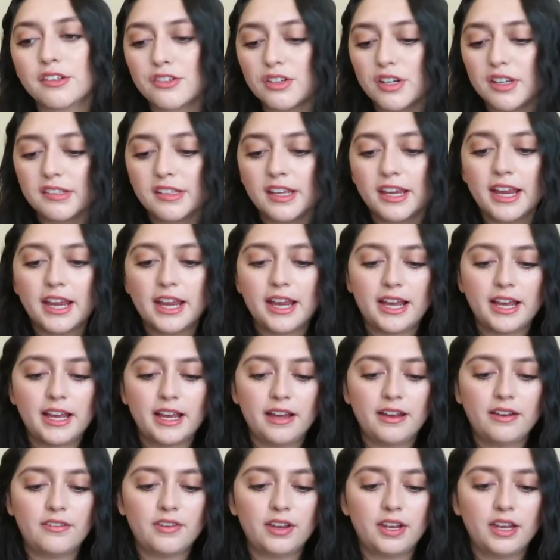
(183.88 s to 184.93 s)
dress I
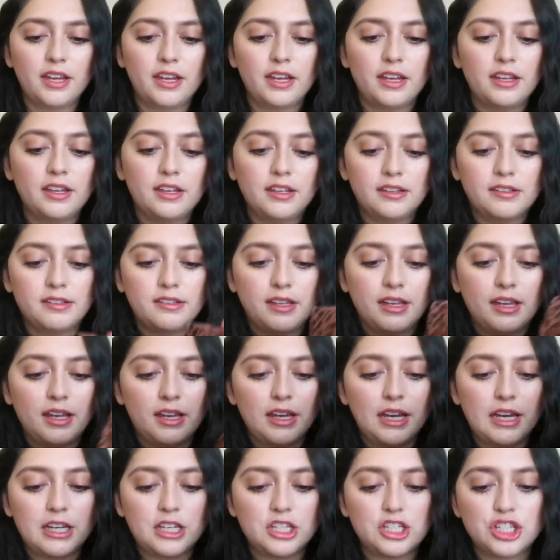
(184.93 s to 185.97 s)
have is
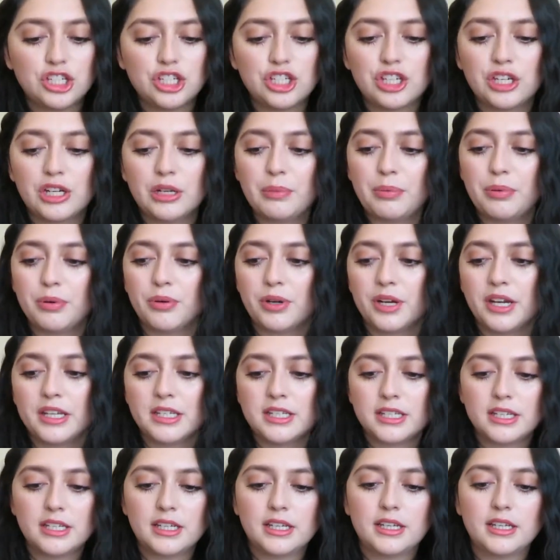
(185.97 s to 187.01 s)
a cheetah
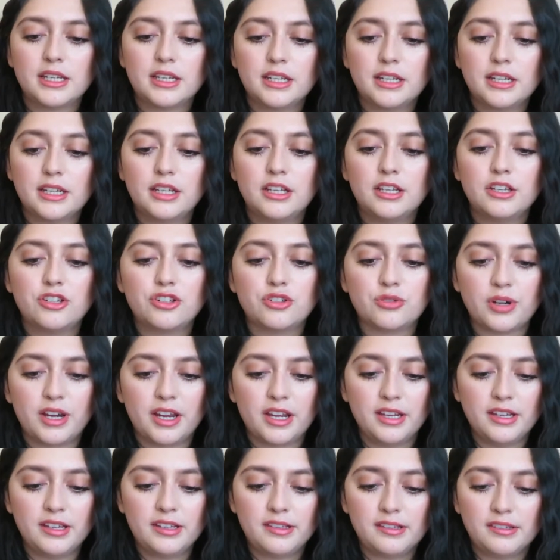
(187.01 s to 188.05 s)
print
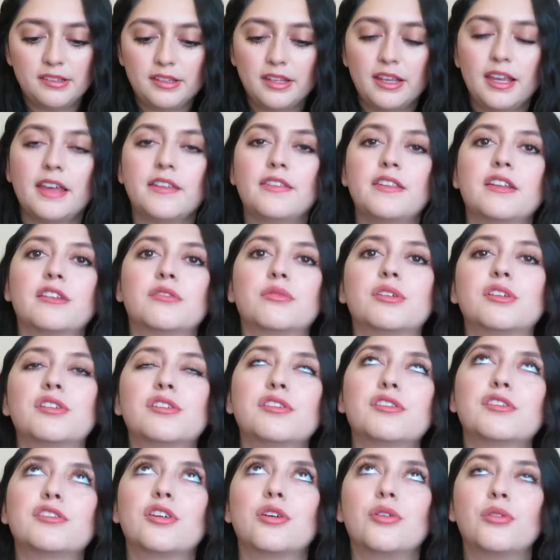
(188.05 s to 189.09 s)
dress, and this one's
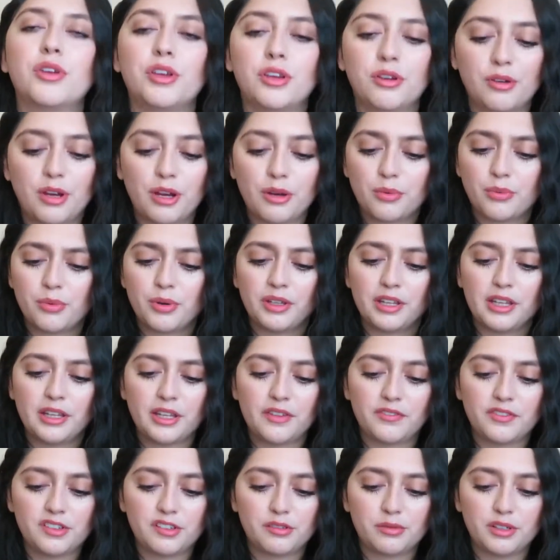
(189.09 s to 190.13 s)
so cute. I really
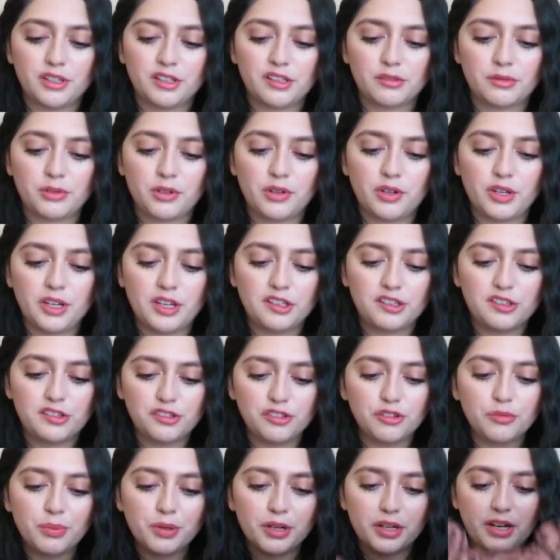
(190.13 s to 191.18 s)
love this one as well, and it's
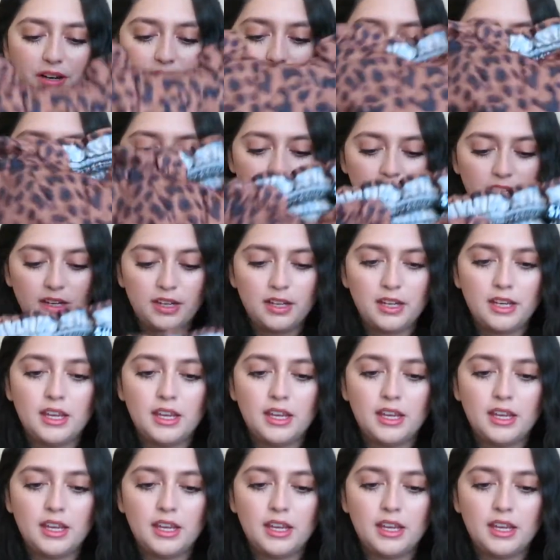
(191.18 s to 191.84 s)
super comfy.